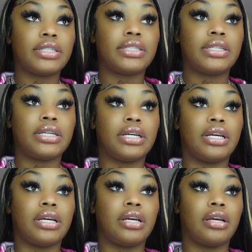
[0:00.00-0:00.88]

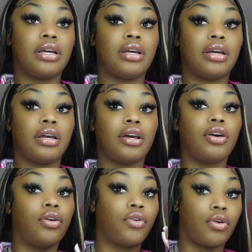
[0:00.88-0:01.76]
to
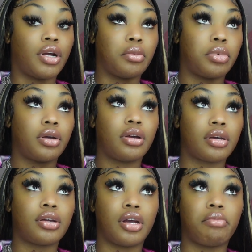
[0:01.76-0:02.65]
grip
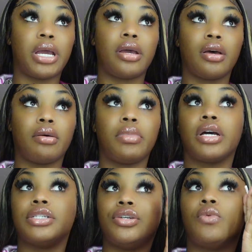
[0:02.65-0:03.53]
your makeup,
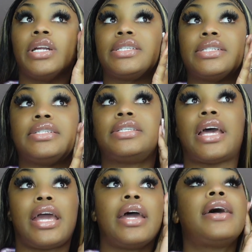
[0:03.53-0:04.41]
because you want it to
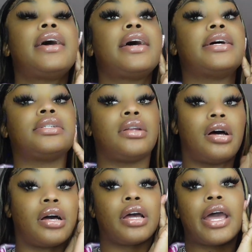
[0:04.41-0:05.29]
stay as
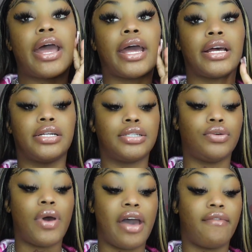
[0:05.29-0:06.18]
long as
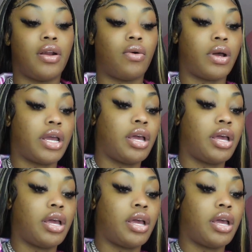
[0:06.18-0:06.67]
you have it on.